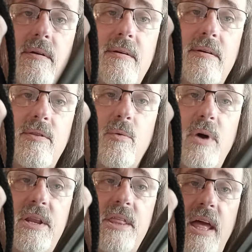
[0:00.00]
the weight
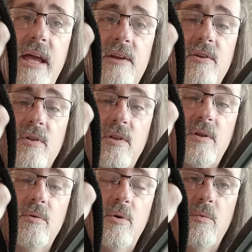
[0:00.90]
of the handle
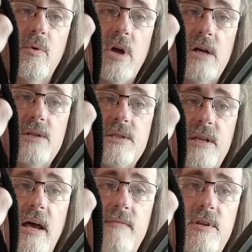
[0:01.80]
will cause the
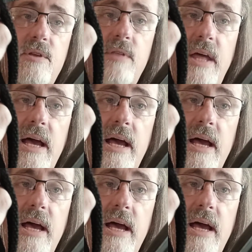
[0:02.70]
knife to do that.